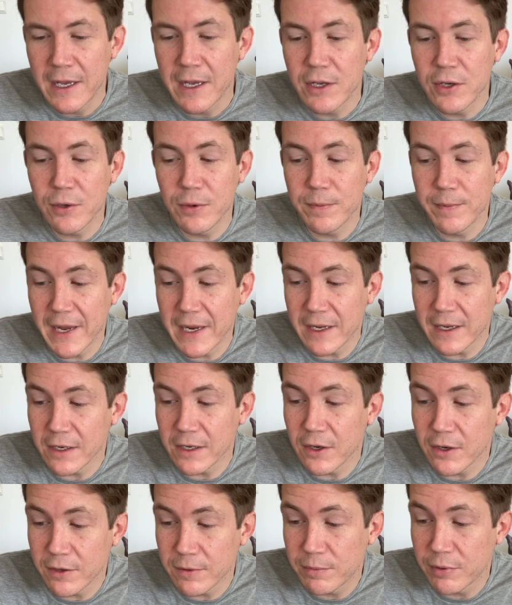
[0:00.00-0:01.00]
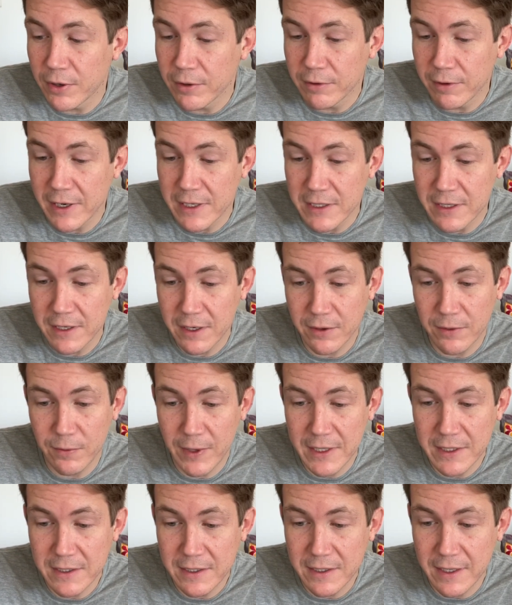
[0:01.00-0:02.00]
You'll make a lot of progress here on
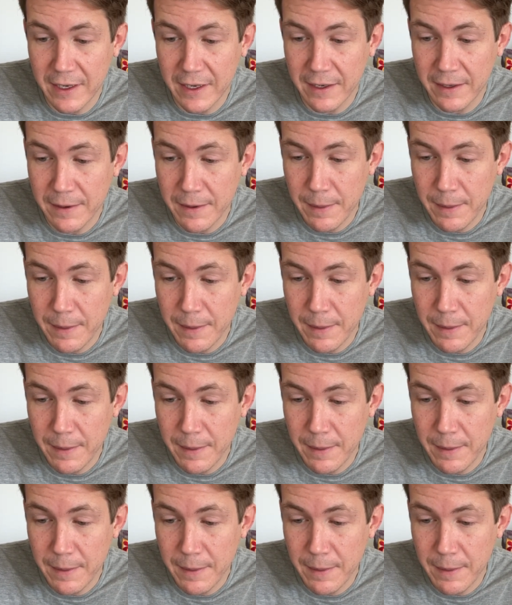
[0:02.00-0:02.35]
Wednesday.